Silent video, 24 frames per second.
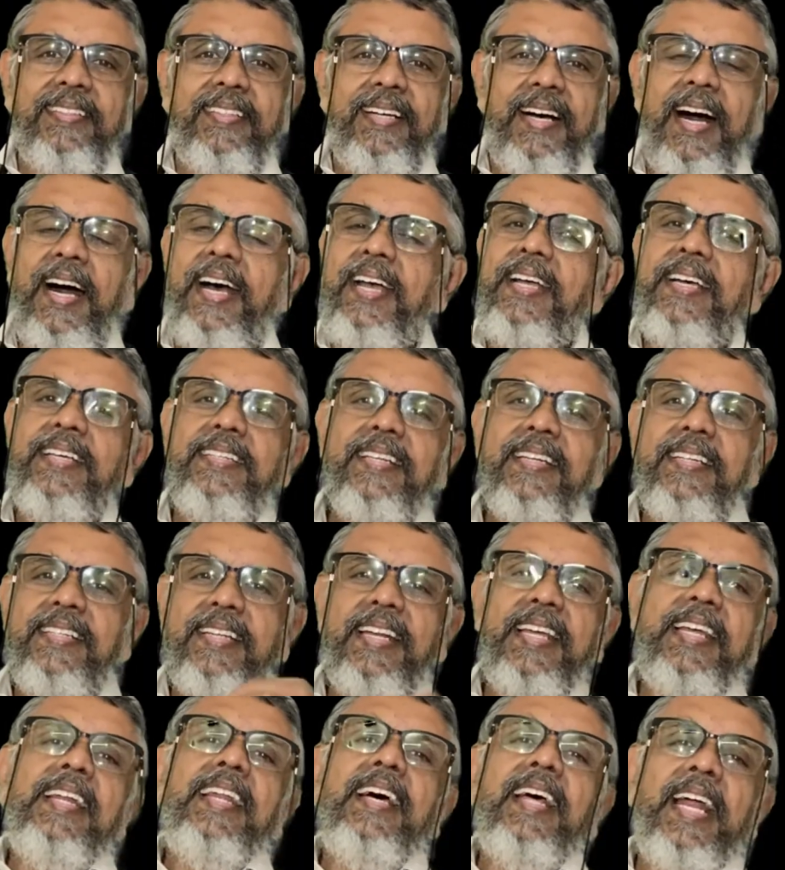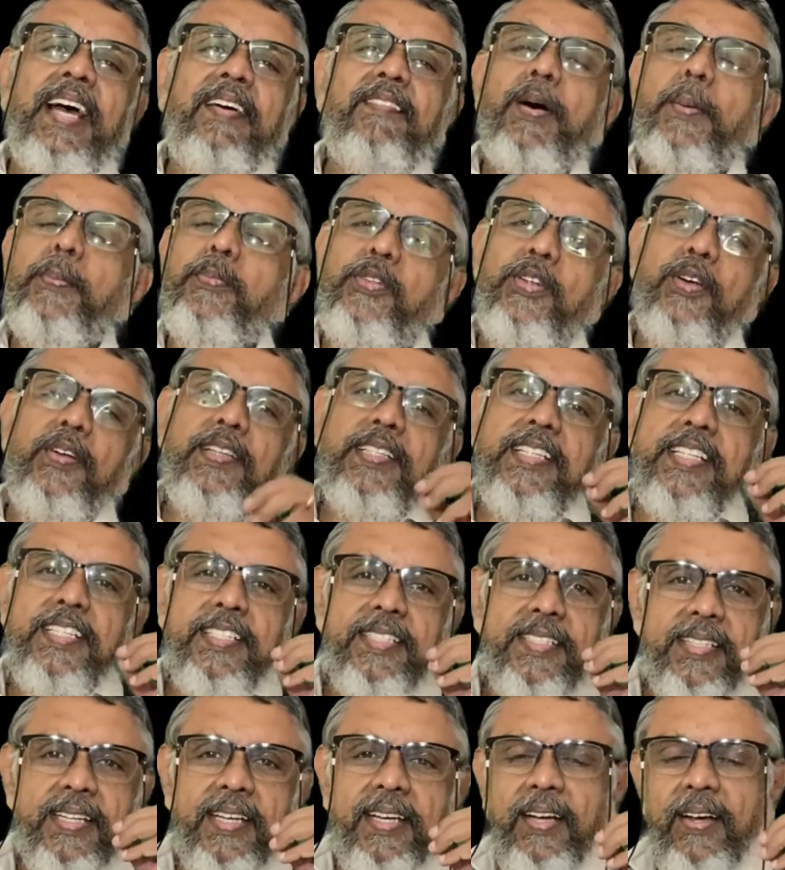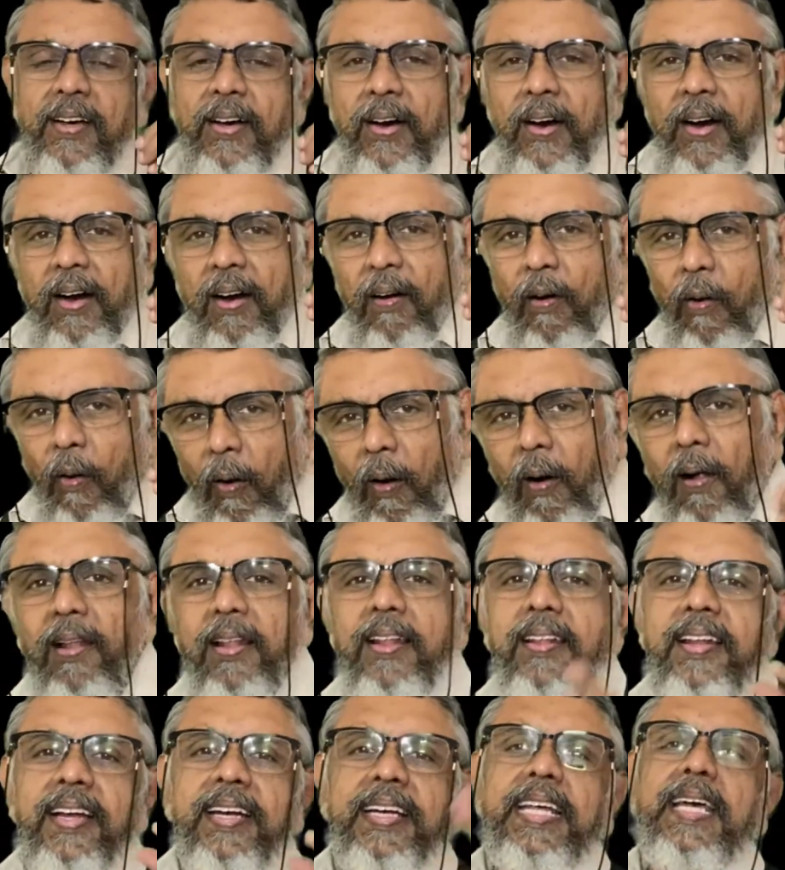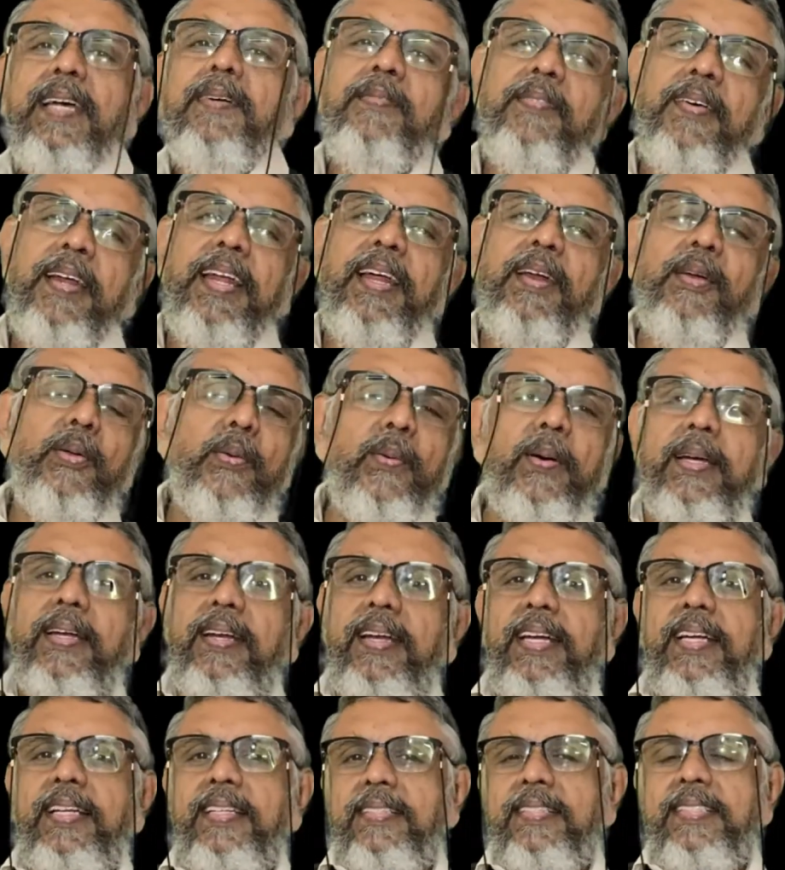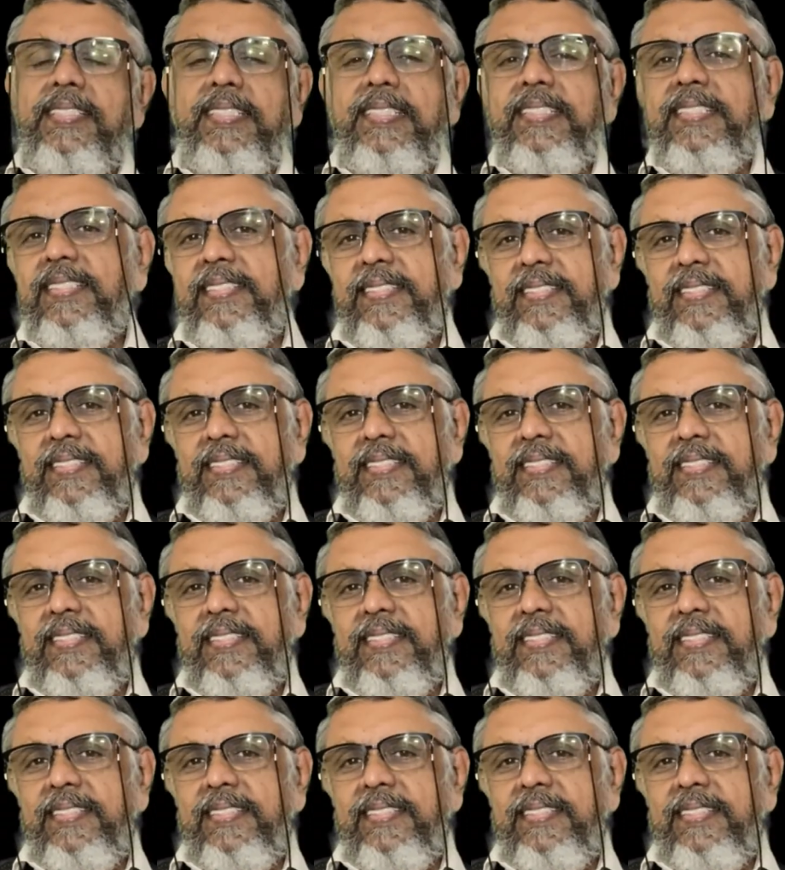I as a trainer have observed this all the time when I do a training session.